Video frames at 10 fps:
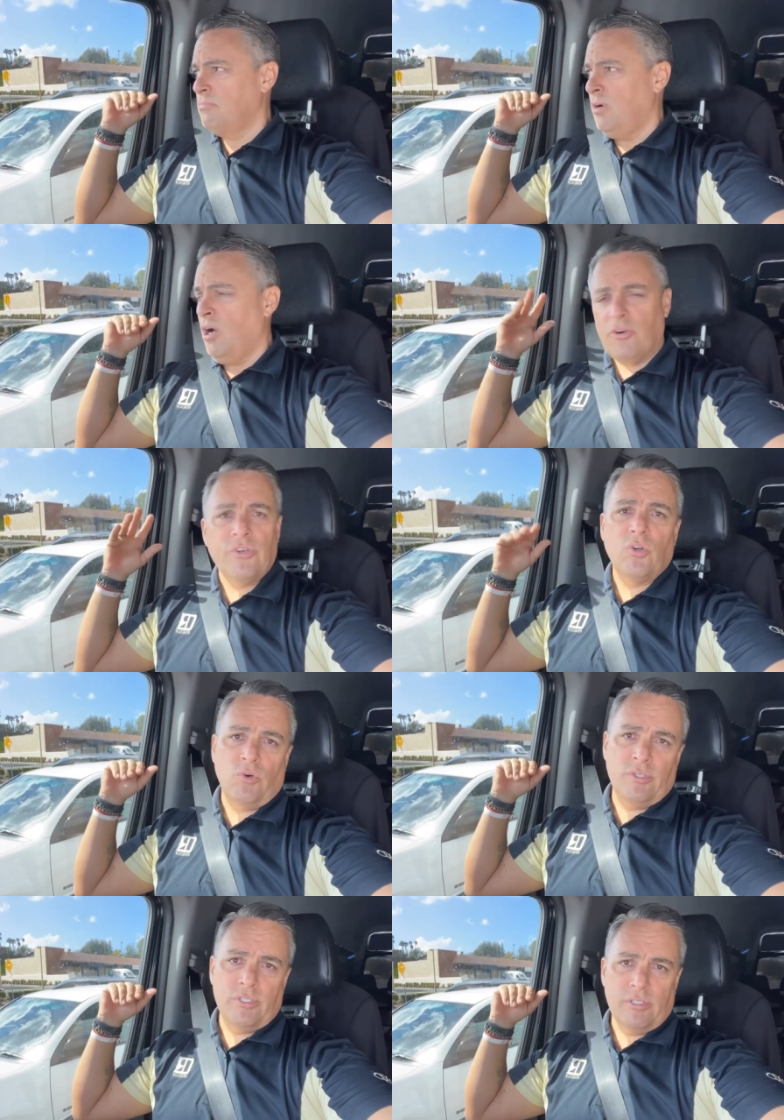100
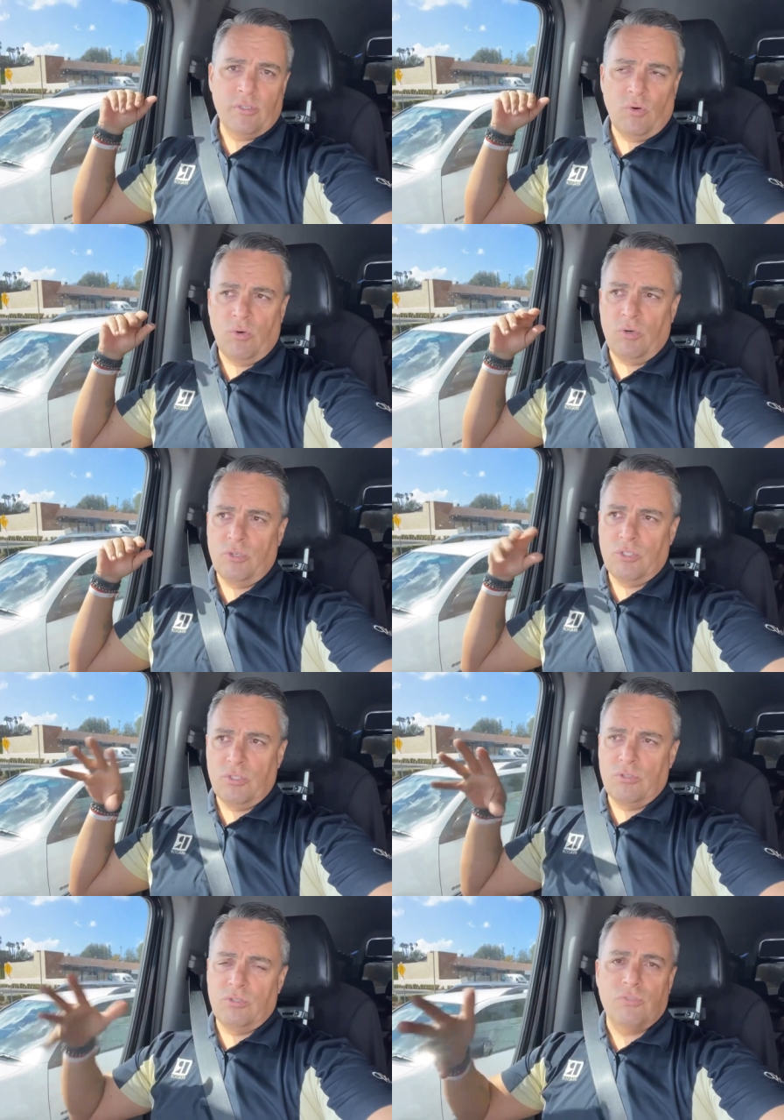doors or
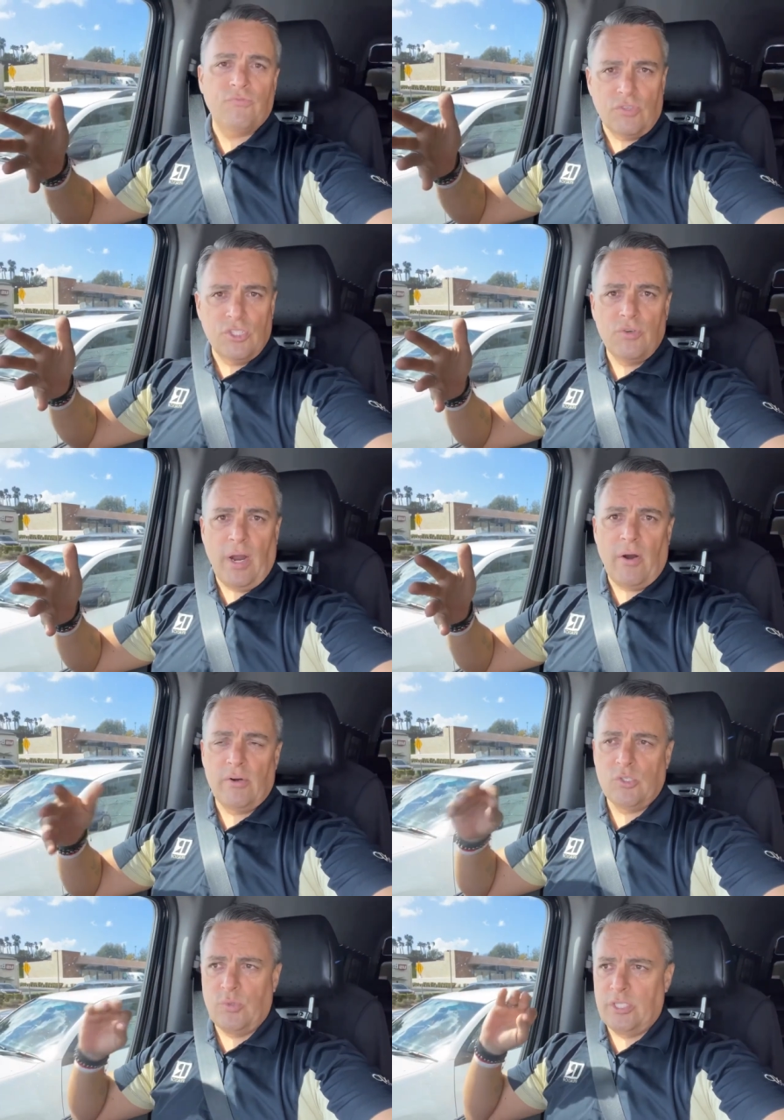for 2
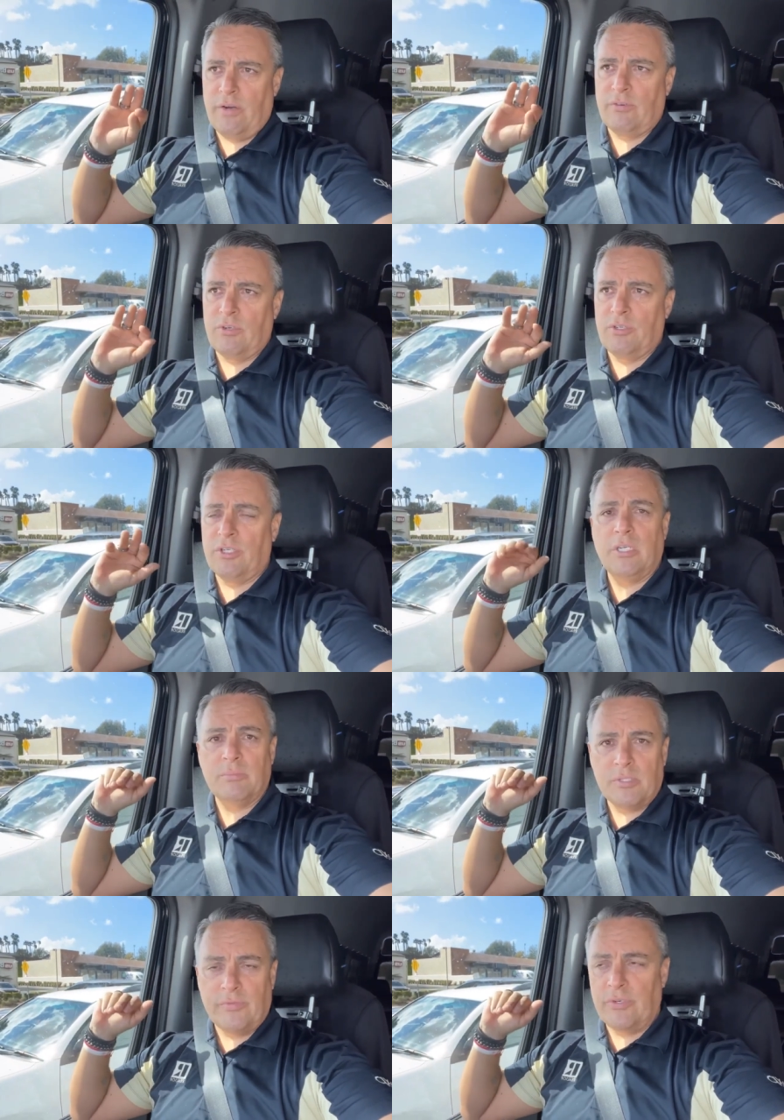hours, whichever
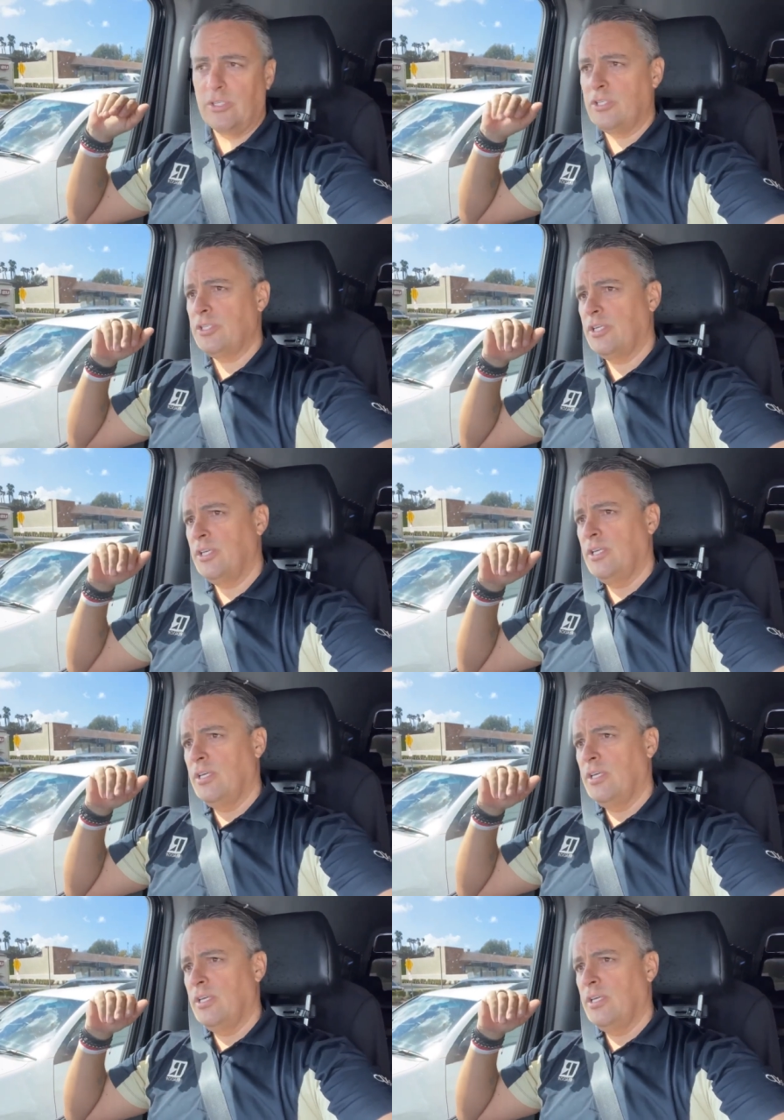comes first.